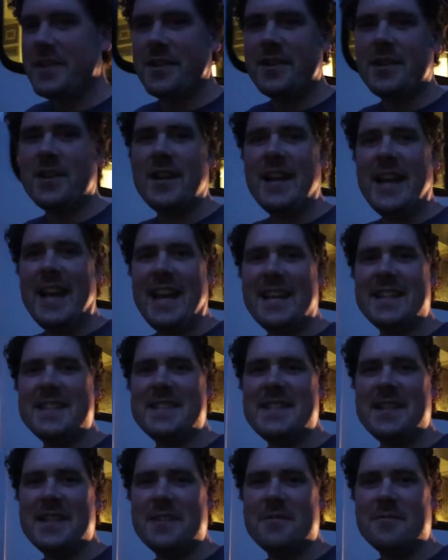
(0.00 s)
are
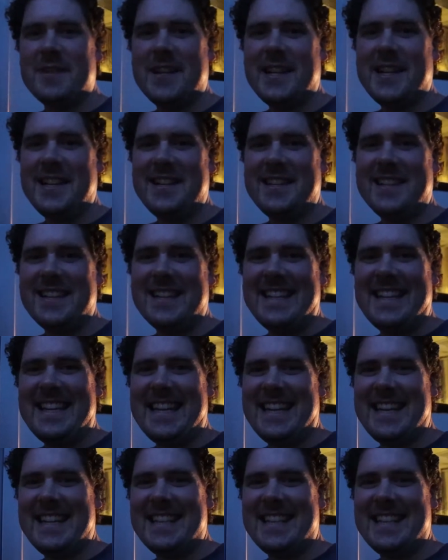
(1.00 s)
antsy and ready to get